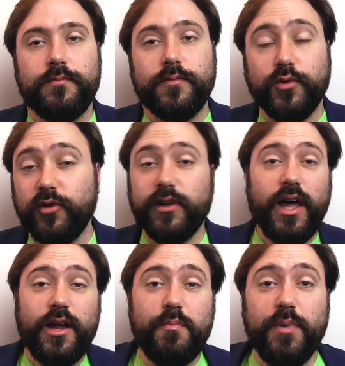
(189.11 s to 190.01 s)
There's a
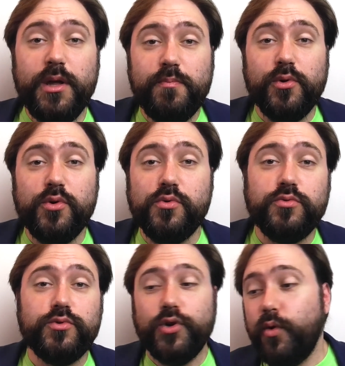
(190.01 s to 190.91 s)
lot of people who
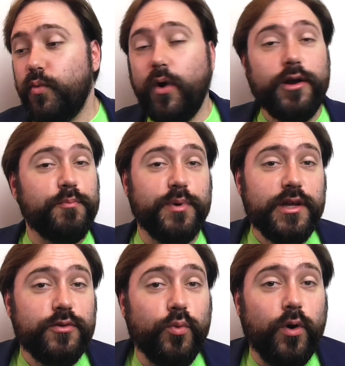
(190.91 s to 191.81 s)
don't want to
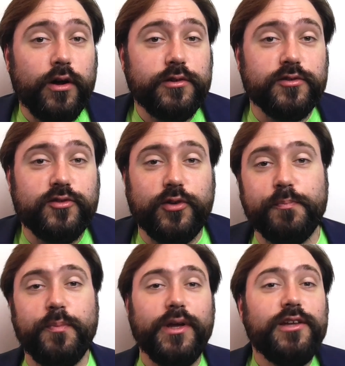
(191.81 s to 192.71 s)
be the ones to
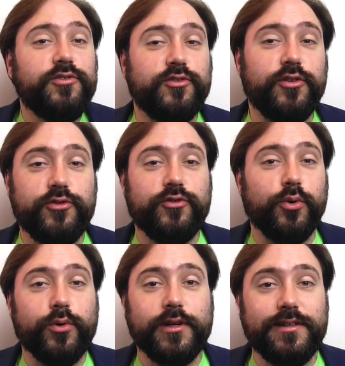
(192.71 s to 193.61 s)
piece the
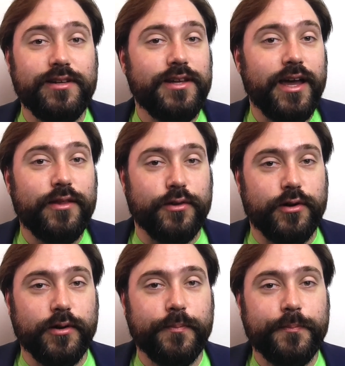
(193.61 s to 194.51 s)
story
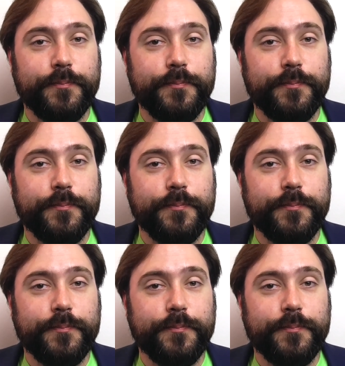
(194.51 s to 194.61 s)
together.